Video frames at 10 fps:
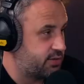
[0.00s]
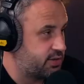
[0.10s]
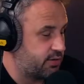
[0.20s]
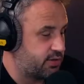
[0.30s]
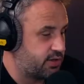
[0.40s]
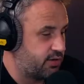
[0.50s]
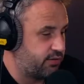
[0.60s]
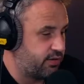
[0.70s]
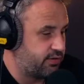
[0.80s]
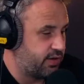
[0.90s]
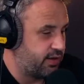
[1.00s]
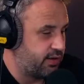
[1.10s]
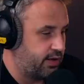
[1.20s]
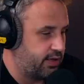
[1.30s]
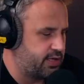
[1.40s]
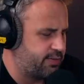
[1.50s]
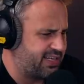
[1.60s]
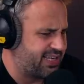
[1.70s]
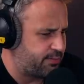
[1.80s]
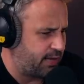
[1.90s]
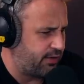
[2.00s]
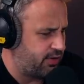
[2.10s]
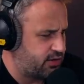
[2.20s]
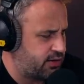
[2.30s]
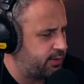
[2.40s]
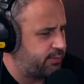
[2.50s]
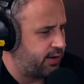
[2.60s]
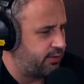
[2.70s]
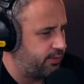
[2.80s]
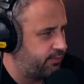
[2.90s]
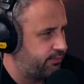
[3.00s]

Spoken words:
and so on and so forth. Yeah, is he a big sad pirate or just a big pirate?